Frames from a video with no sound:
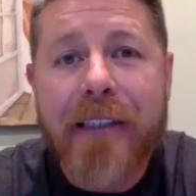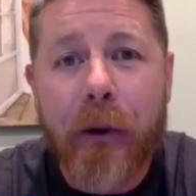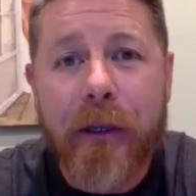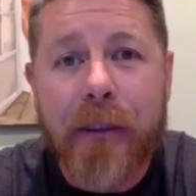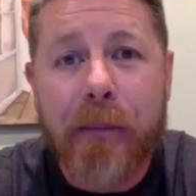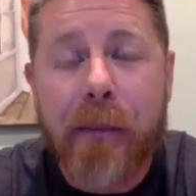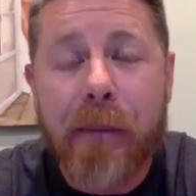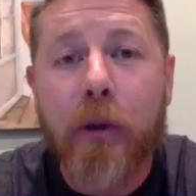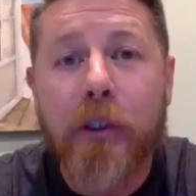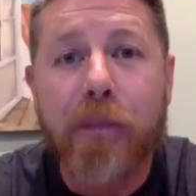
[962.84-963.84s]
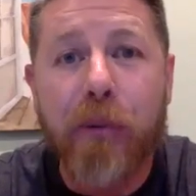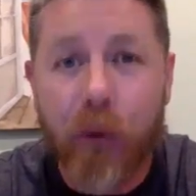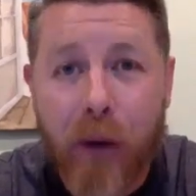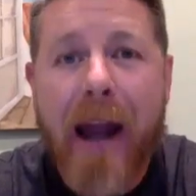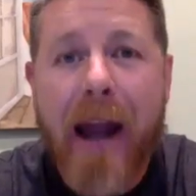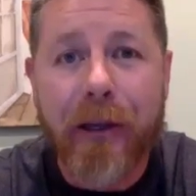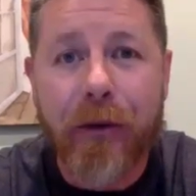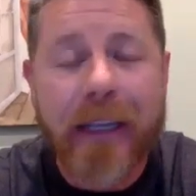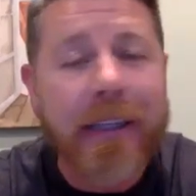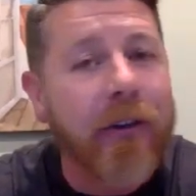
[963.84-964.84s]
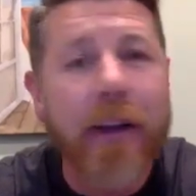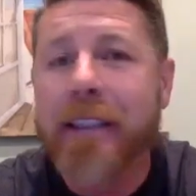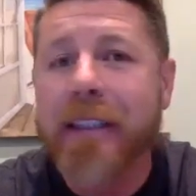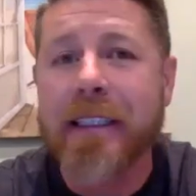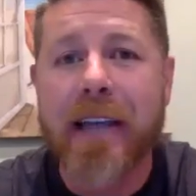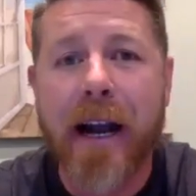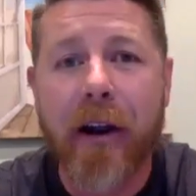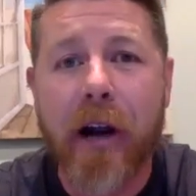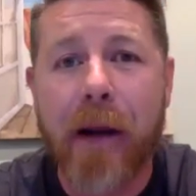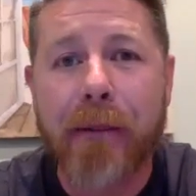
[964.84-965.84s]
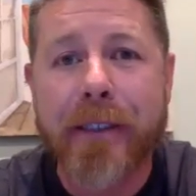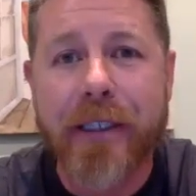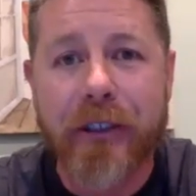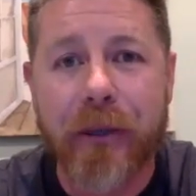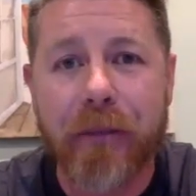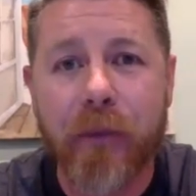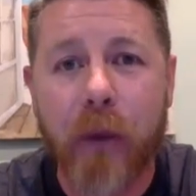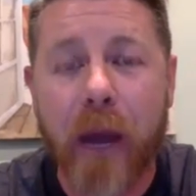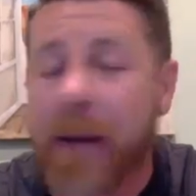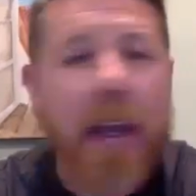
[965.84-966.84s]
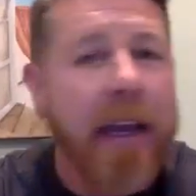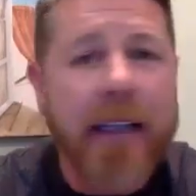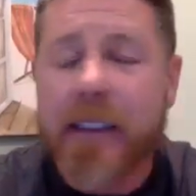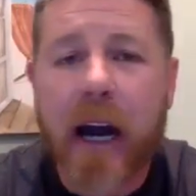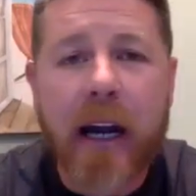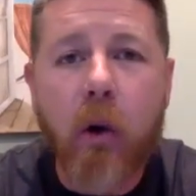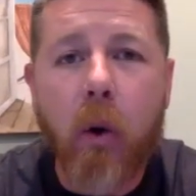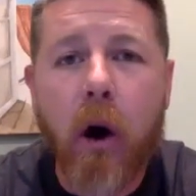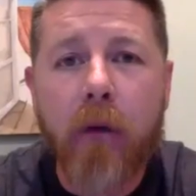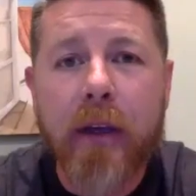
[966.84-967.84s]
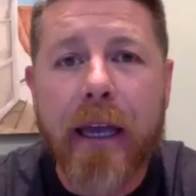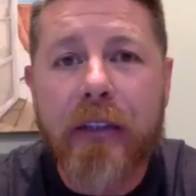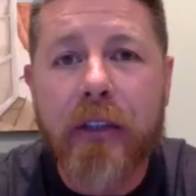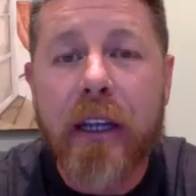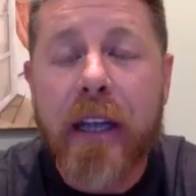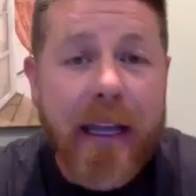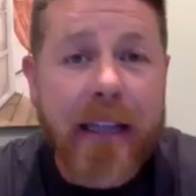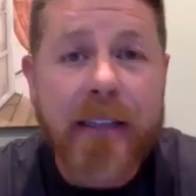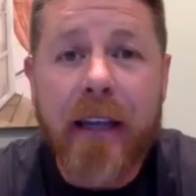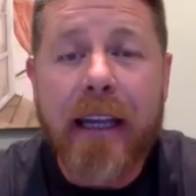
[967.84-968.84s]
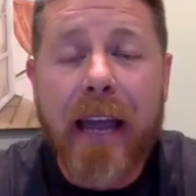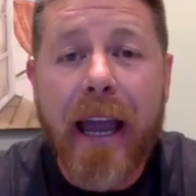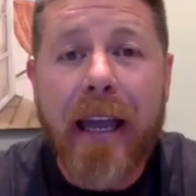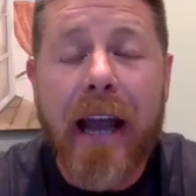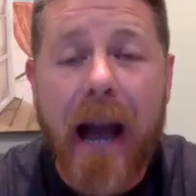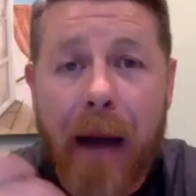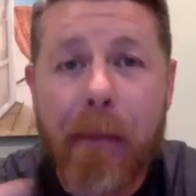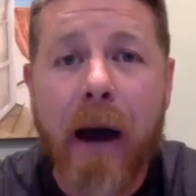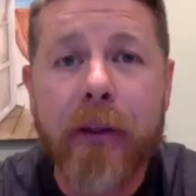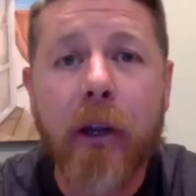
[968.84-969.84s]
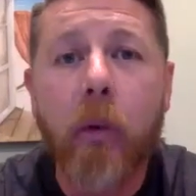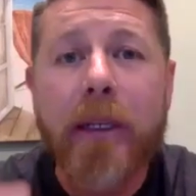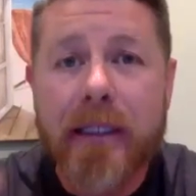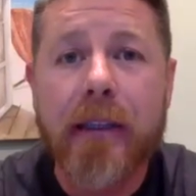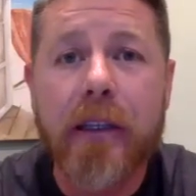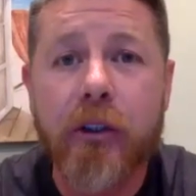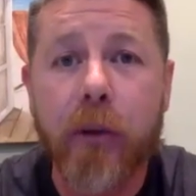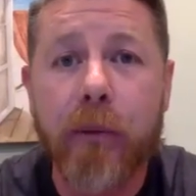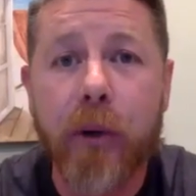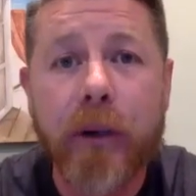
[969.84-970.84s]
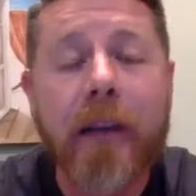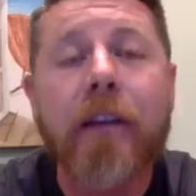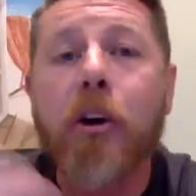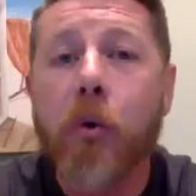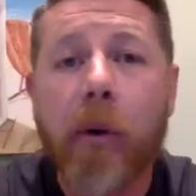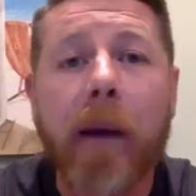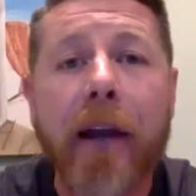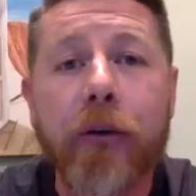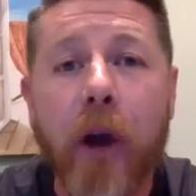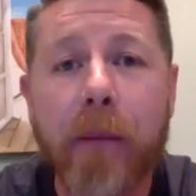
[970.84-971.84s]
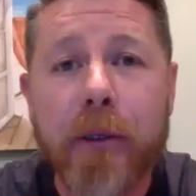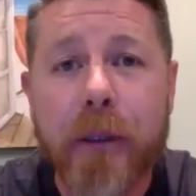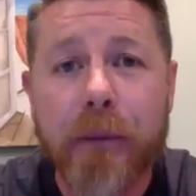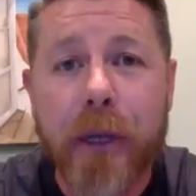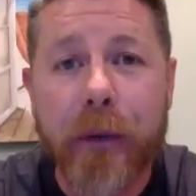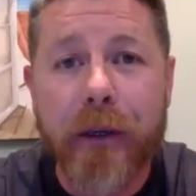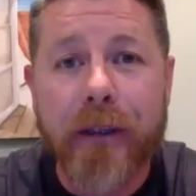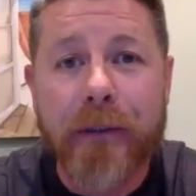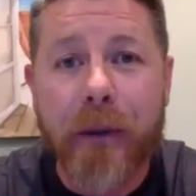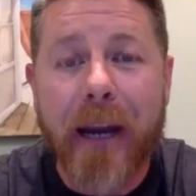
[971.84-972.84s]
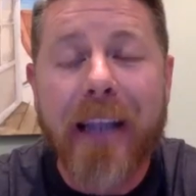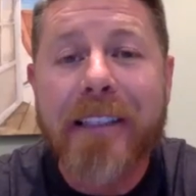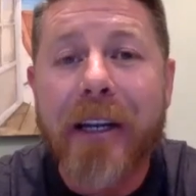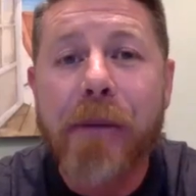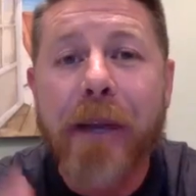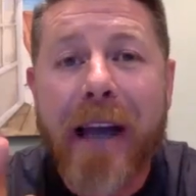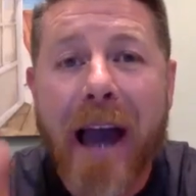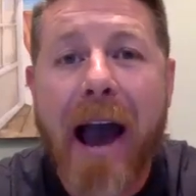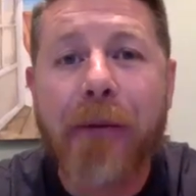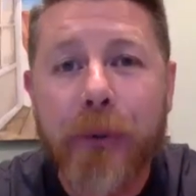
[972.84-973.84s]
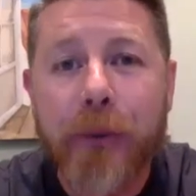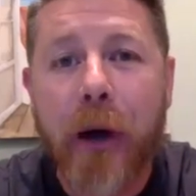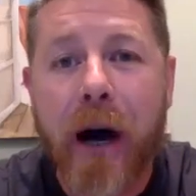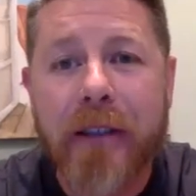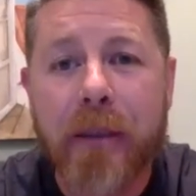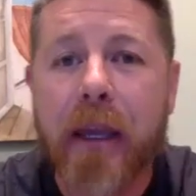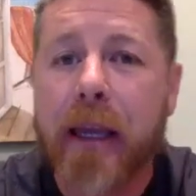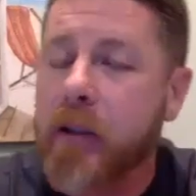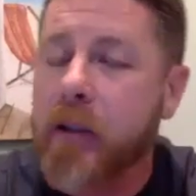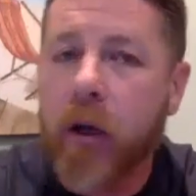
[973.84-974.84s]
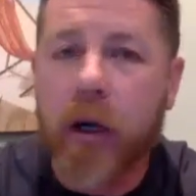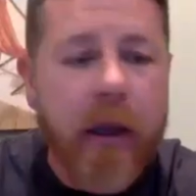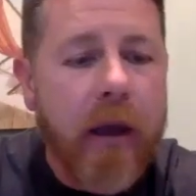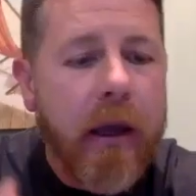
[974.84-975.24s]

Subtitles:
token to people sporadically during this entire competition, right? It's not a qualification. It's like, hey, I'm out there. We see that you're building it. We might drop you some tokens, right? It's going to be an absolute awesome thing. So look,